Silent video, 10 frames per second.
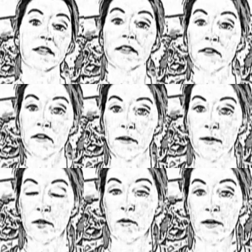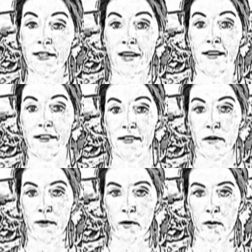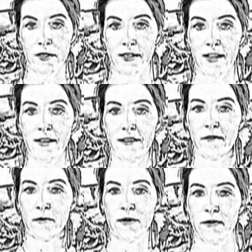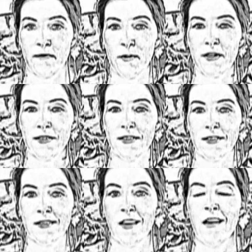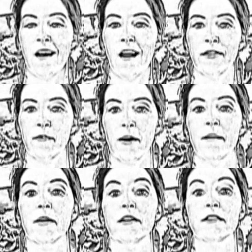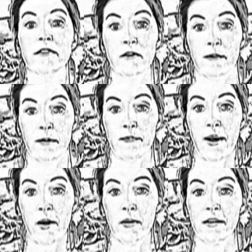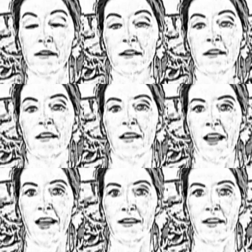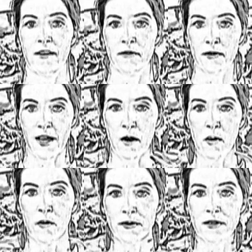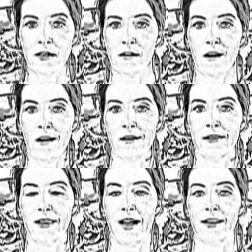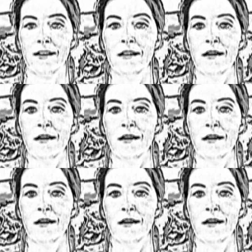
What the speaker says: Discernment Quartet. Discernment Quartet, of course, focuses on the primary discernment power, and so that hones in on that